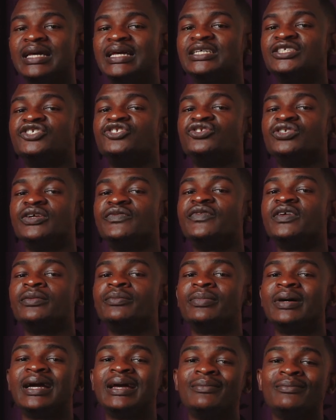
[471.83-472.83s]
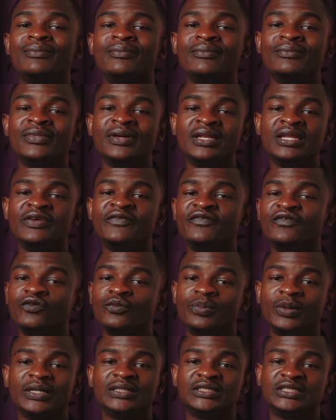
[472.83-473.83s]
It's driven by meaningful
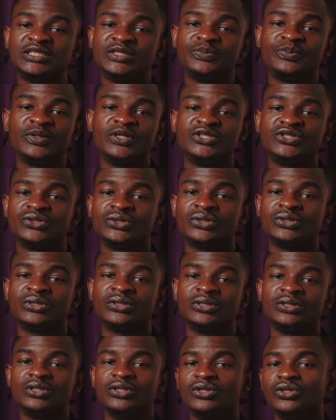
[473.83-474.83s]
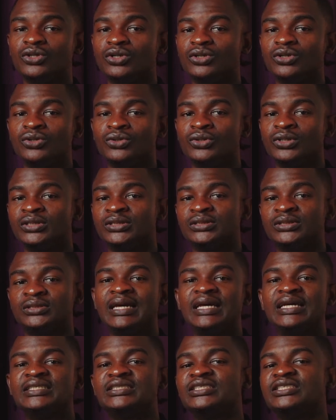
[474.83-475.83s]
participation, not noise.
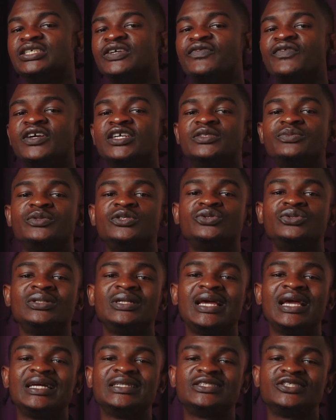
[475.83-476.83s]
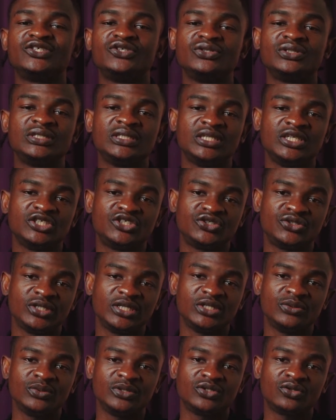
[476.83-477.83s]
It's the difference between executing a
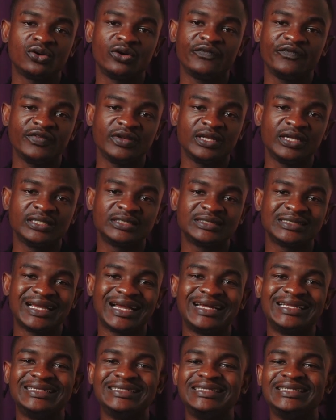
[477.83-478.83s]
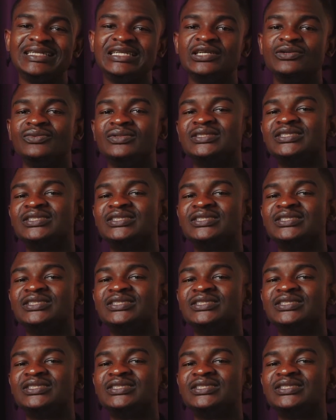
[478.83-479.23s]
trade with confidence and dealing with